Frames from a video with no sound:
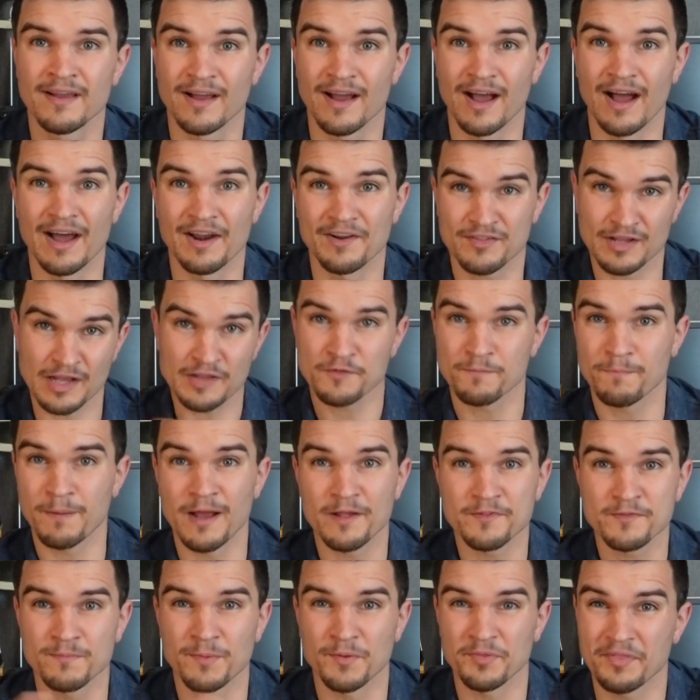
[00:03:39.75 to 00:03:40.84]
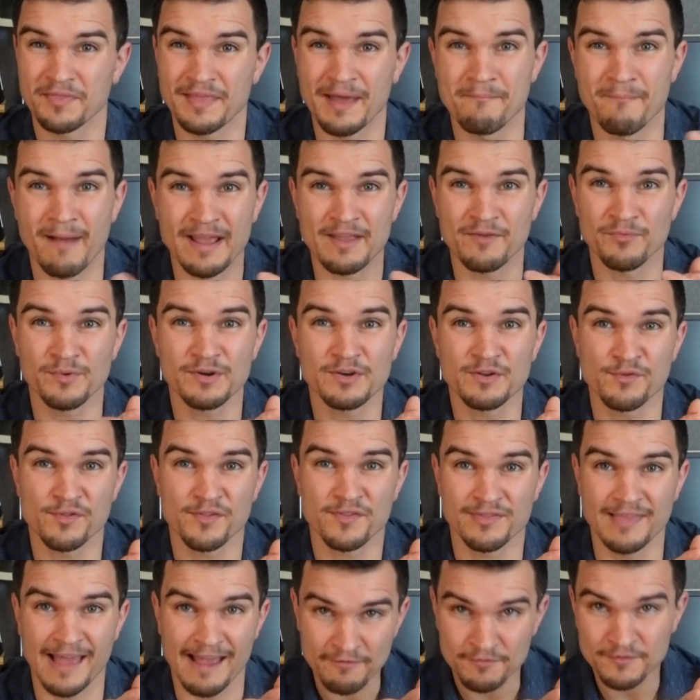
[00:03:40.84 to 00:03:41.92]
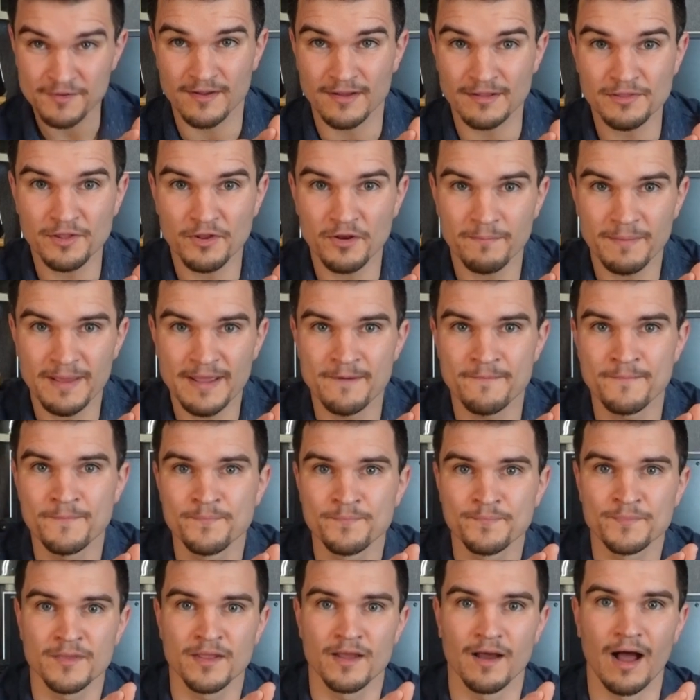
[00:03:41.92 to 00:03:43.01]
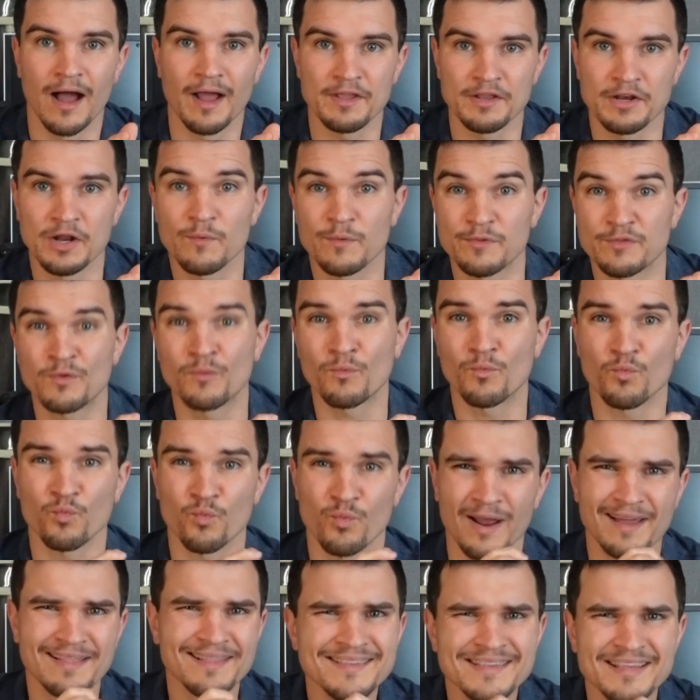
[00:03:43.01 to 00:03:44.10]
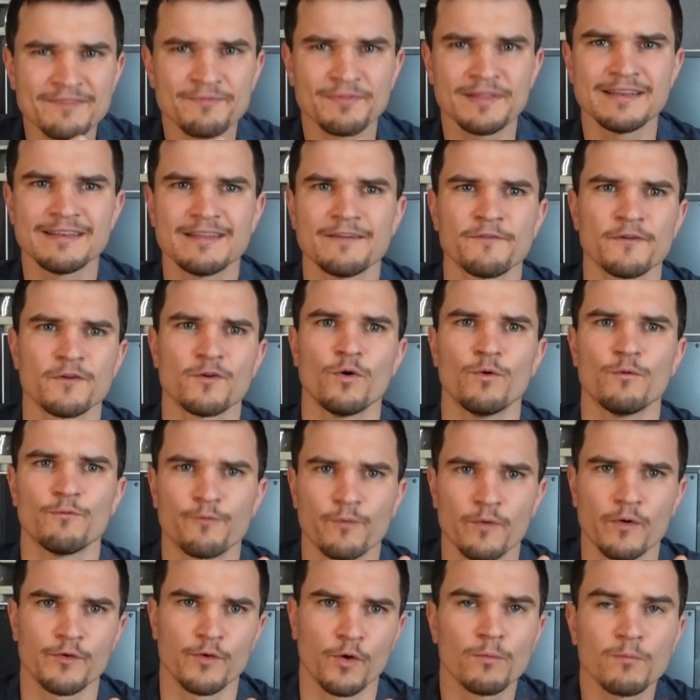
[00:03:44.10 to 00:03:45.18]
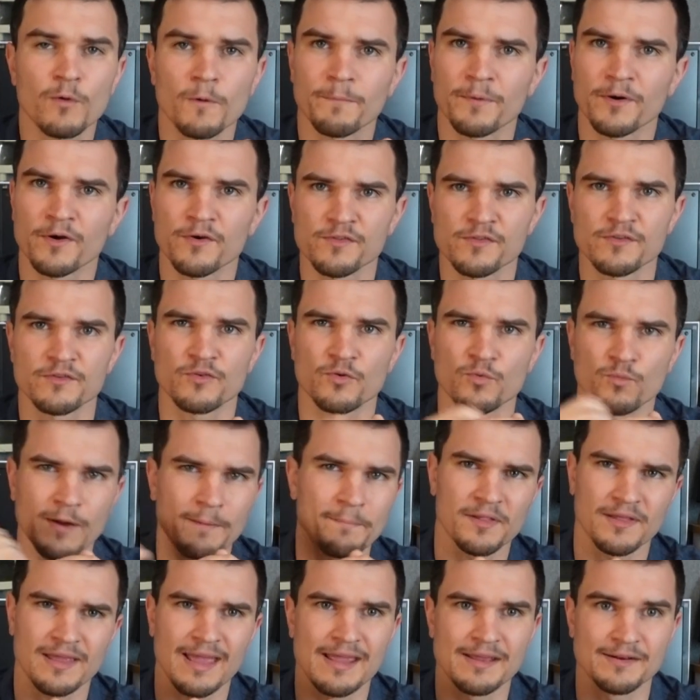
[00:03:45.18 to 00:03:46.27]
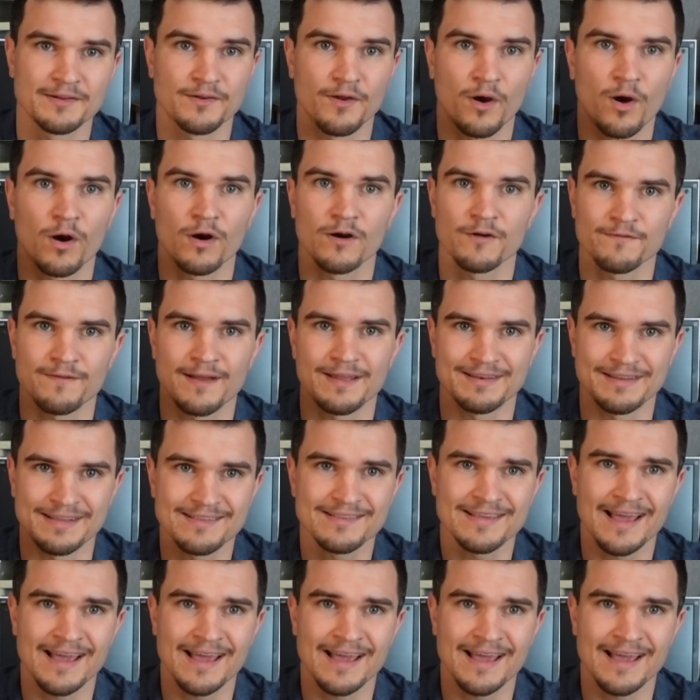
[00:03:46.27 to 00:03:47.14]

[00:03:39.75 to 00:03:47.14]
Uh, and it's also possible that that might reduce theft a little bit. Uh, you know, it's relatively difficult for a normal person to replicate an RFID